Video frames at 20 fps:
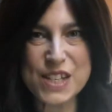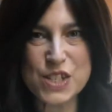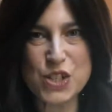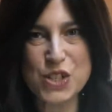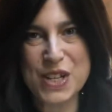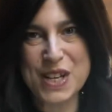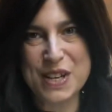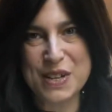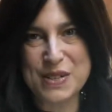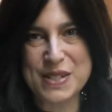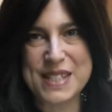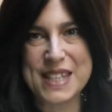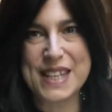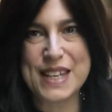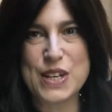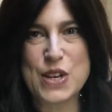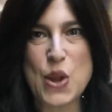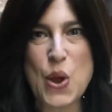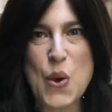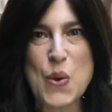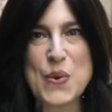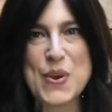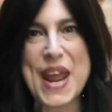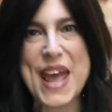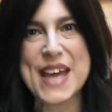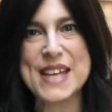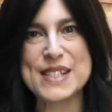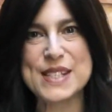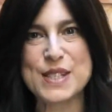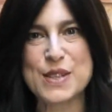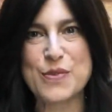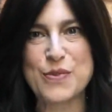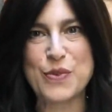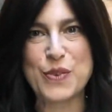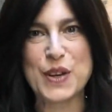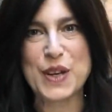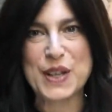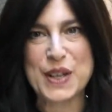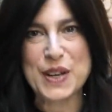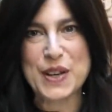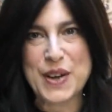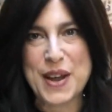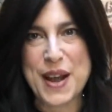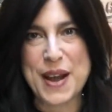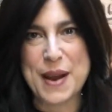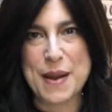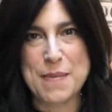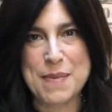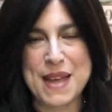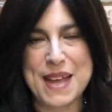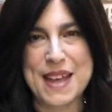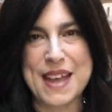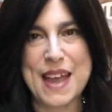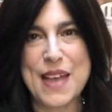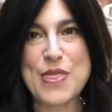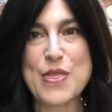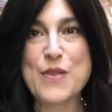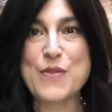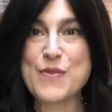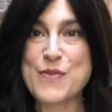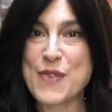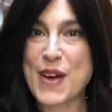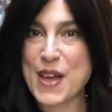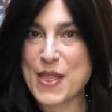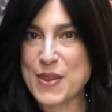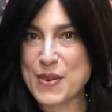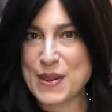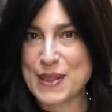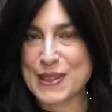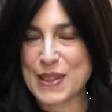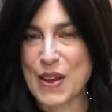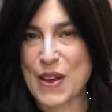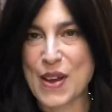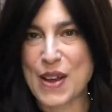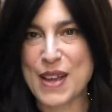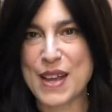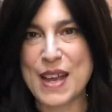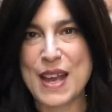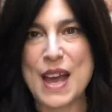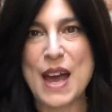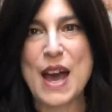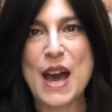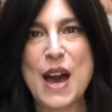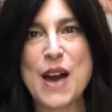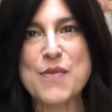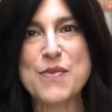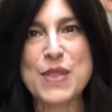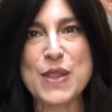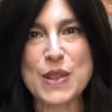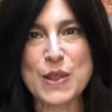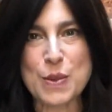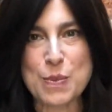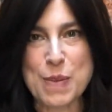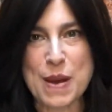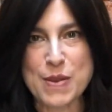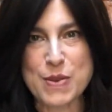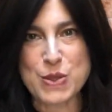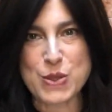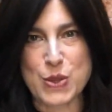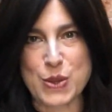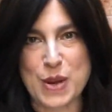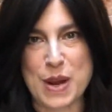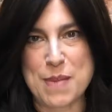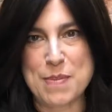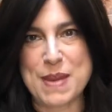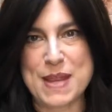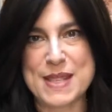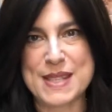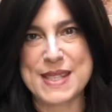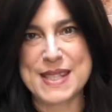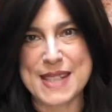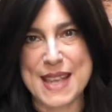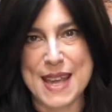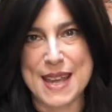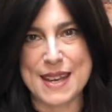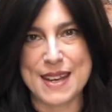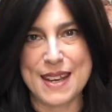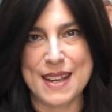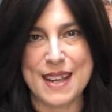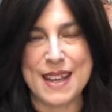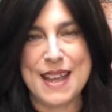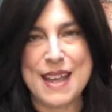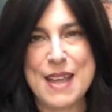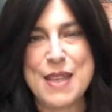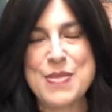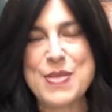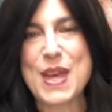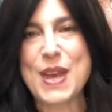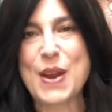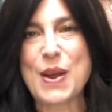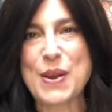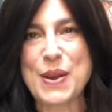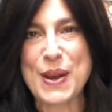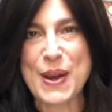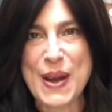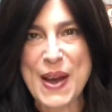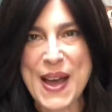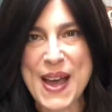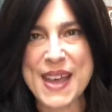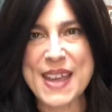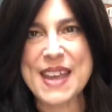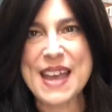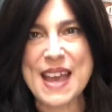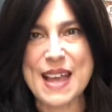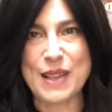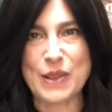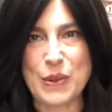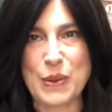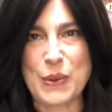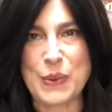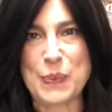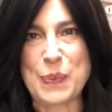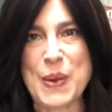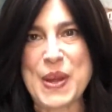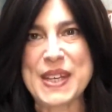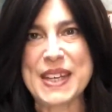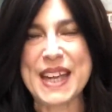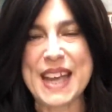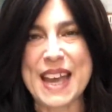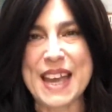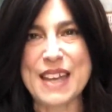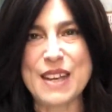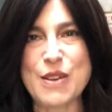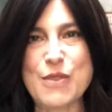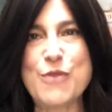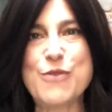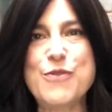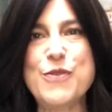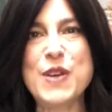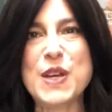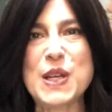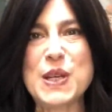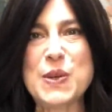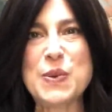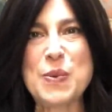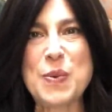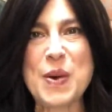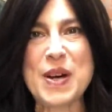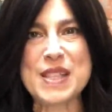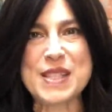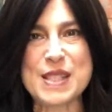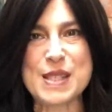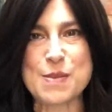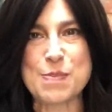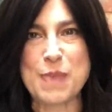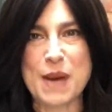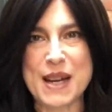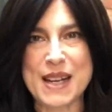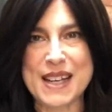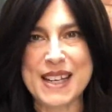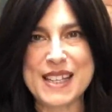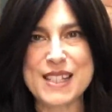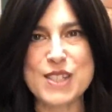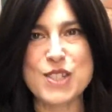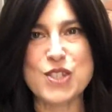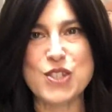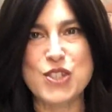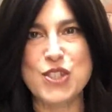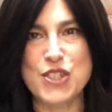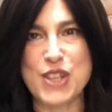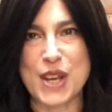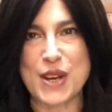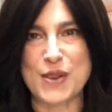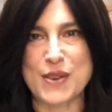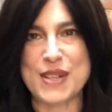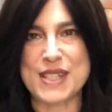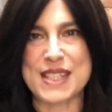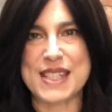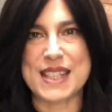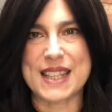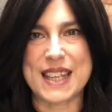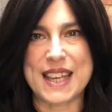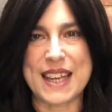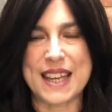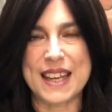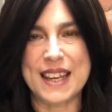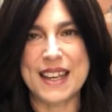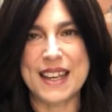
Schneerson, known as the Frierdiker Rebbe and the father-in-law of the Lubavitch Rebbe, said that on Chai Elul one can fill one's buckets generously.